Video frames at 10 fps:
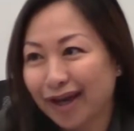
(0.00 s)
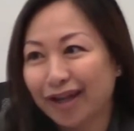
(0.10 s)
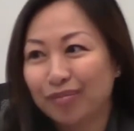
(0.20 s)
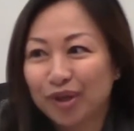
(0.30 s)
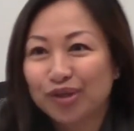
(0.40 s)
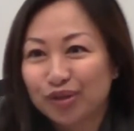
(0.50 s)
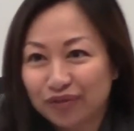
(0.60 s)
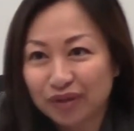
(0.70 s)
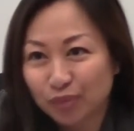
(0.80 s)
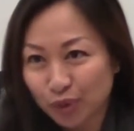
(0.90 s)
and makes you
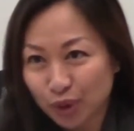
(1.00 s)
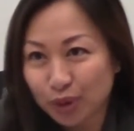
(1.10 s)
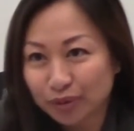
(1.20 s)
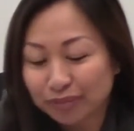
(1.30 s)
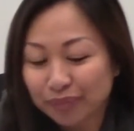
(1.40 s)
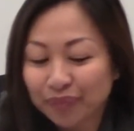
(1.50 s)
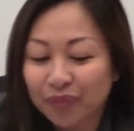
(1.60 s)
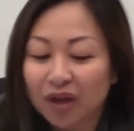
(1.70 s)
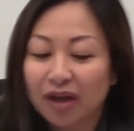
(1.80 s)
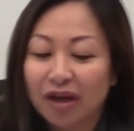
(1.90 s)
feel more cold?
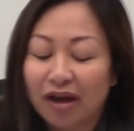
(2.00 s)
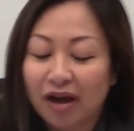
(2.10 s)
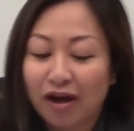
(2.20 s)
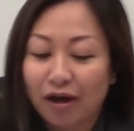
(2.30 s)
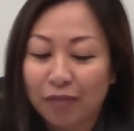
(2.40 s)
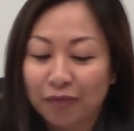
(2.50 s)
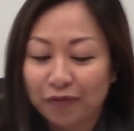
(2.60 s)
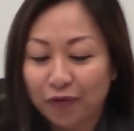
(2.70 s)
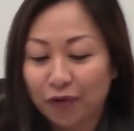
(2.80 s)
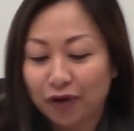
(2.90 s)

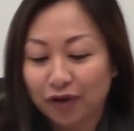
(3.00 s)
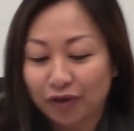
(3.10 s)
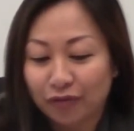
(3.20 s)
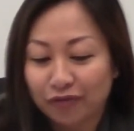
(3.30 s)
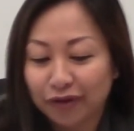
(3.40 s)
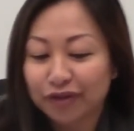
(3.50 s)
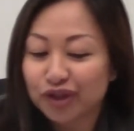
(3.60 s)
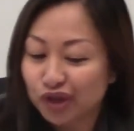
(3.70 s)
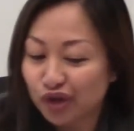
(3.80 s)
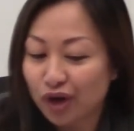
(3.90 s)
For a very
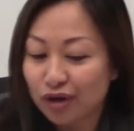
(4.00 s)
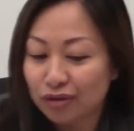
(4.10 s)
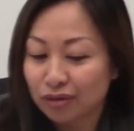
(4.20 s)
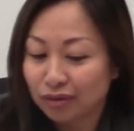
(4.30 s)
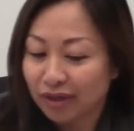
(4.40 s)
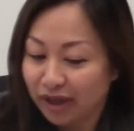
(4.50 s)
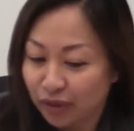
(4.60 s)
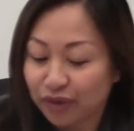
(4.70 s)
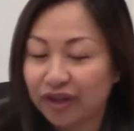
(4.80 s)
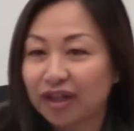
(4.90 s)
strong,
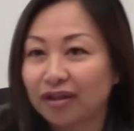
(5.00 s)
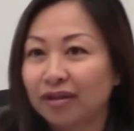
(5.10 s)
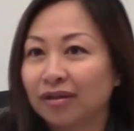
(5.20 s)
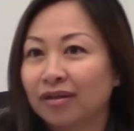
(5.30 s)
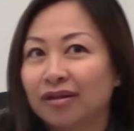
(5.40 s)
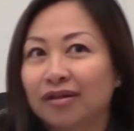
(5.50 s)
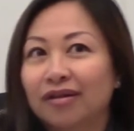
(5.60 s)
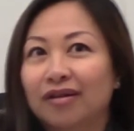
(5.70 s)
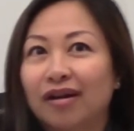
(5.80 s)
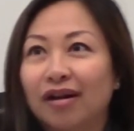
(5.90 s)
healthy,
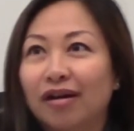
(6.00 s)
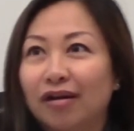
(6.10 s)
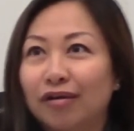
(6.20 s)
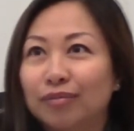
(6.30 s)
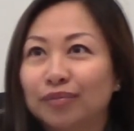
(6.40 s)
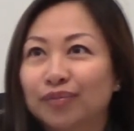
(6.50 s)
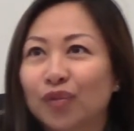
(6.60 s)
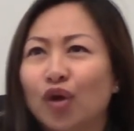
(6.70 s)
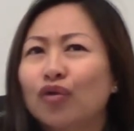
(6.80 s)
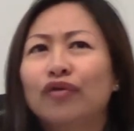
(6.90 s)

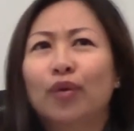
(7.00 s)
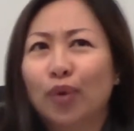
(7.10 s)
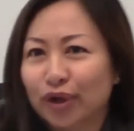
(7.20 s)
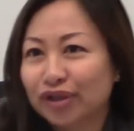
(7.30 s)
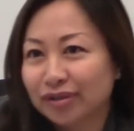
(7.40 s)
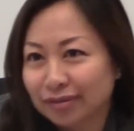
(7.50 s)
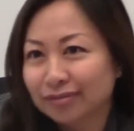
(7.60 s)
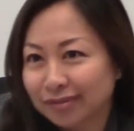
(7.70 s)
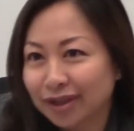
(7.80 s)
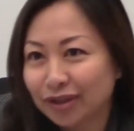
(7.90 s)
overworked,
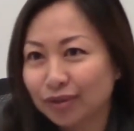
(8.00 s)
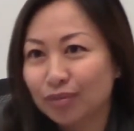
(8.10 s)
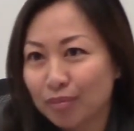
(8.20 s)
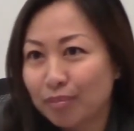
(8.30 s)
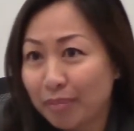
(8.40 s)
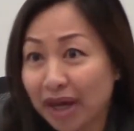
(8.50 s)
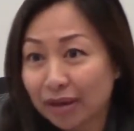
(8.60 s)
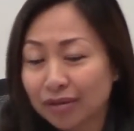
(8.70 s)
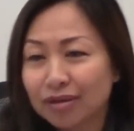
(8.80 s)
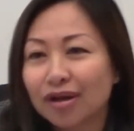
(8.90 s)

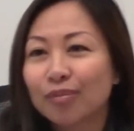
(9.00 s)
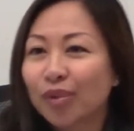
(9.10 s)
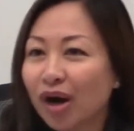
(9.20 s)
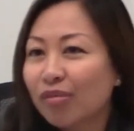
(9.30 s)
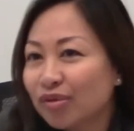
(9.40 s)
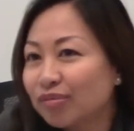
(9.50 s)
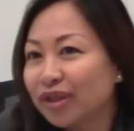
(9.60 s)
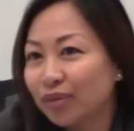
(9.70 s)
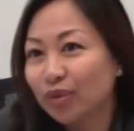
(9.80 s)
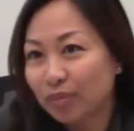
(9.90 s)
male,
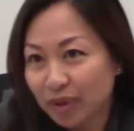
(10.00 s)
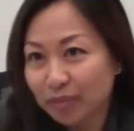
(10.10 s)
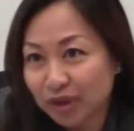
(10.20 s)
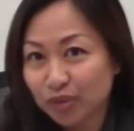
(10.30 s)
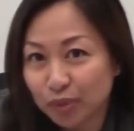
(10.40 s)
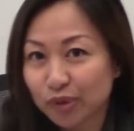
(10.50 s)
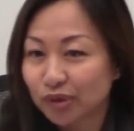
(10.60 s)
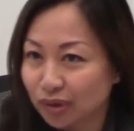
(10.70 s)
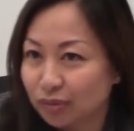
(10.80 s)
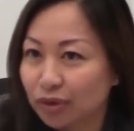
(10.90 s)
probably will be much more
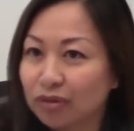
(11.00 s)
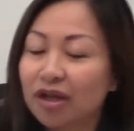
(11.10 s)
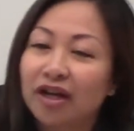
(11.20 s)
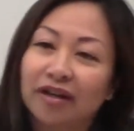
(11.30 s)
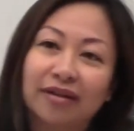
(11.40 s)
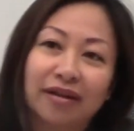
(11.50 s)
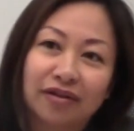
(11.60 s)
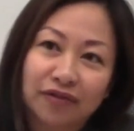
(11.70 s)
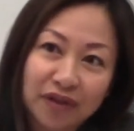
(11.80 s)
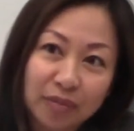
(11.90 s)
suitable than
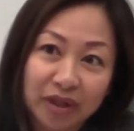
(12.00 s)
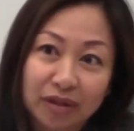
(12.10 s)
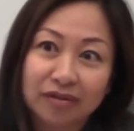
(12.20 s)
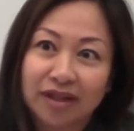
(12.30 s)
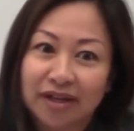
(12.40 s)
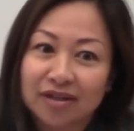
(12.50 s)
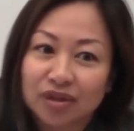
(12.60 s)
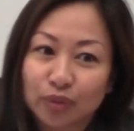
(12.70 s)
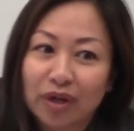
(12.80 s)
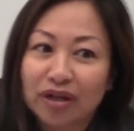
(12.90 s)
a female that
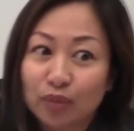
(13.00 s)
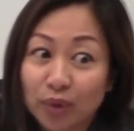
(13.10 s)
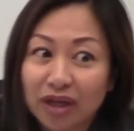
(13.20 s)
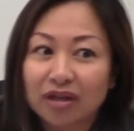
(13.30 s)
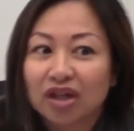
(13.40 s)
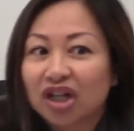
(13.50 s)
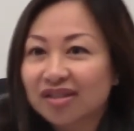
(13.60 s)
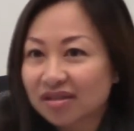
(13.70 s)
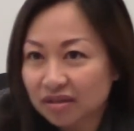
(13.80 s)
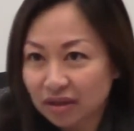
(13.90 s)
is already weak,
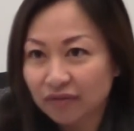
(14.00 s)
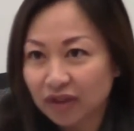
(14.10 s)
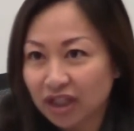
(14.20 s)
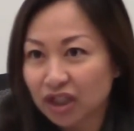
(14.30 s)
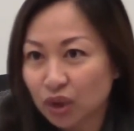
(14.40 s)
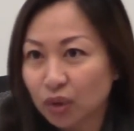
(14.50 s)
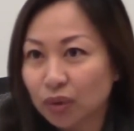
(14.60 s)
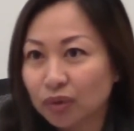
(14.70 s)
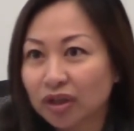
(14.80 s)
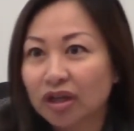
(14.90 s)
constantly feeling
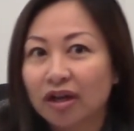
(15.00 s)
cold,